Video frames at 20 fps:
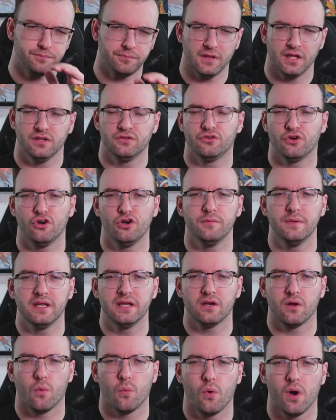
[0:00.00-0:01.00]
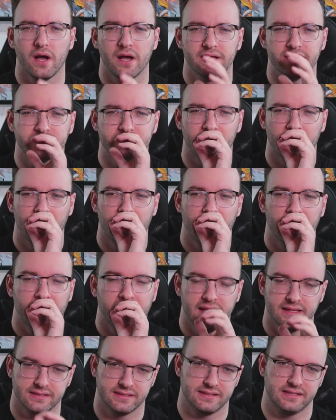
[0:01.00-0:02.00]
tournament was
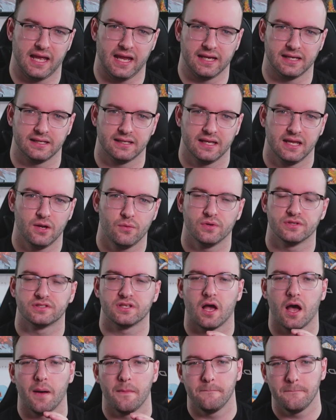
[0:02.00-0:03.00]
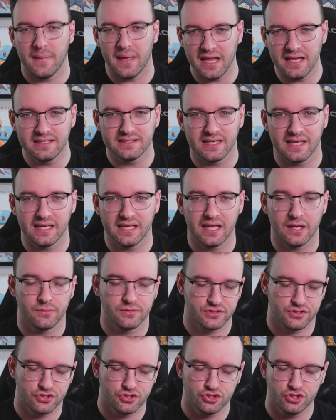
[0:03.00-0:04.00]
insane. It was amazing. It was
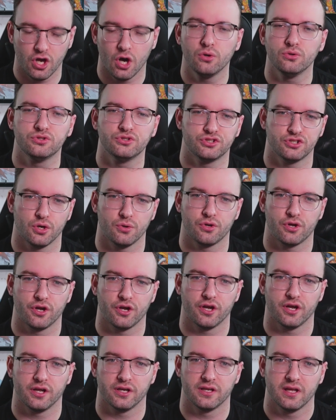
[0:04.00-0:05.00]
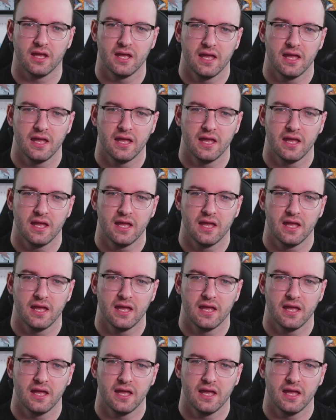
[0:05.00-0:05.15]
so good.